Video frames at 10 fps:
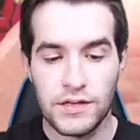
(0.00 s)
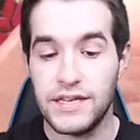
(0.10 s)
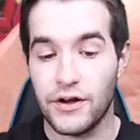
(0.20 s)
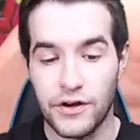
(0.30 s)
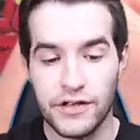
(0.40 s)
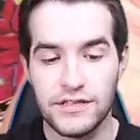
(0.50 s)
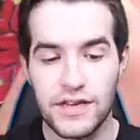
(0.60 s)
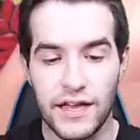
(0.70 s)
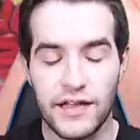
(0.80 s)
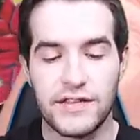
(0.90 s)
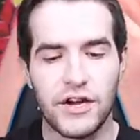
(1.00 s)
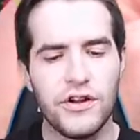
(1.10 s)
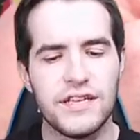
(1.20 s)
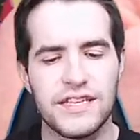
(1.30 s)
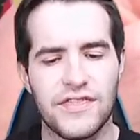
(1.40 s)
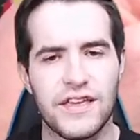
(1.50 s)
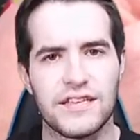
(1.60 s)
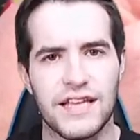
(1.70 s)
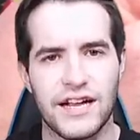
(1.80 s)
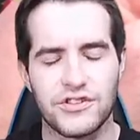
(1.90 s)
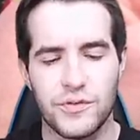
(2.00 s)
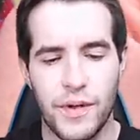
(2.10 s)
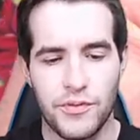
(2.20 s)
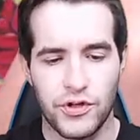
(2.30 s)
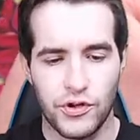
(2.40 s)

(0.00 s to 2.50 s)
Darius. Not, Darius, I think, is actually maybe